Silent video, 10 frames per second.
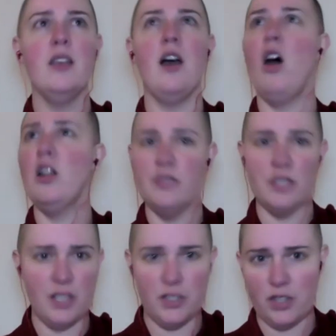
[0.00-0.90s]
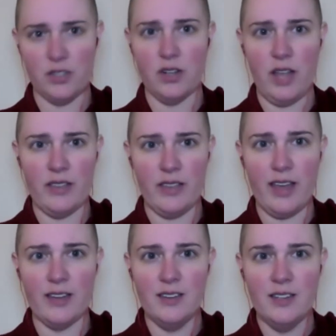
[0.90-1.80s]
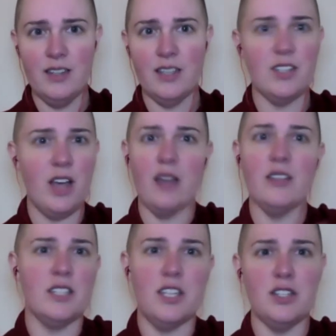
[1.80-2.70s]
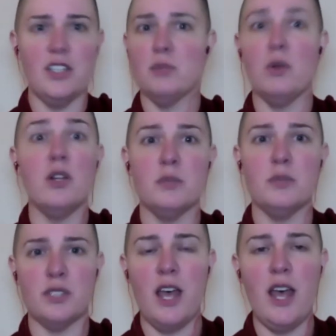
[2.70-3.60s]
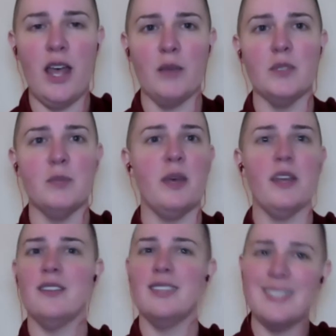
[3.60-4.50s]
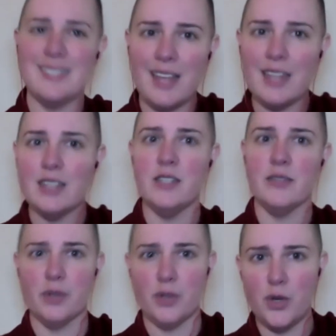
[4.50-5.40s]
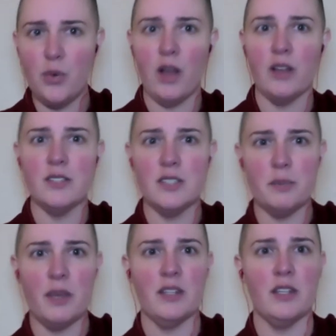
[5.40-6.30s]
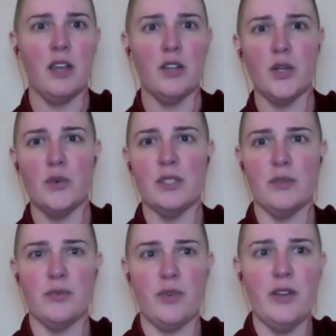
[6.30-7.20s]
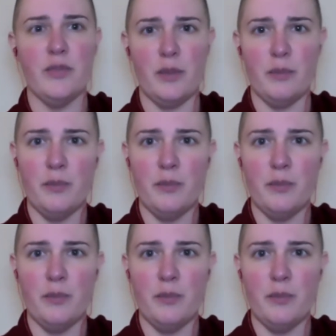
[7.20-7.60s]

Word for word: All of the teachings are like that. He taught the teachings multiple times, but slightly different nuance depending on who was in front of him.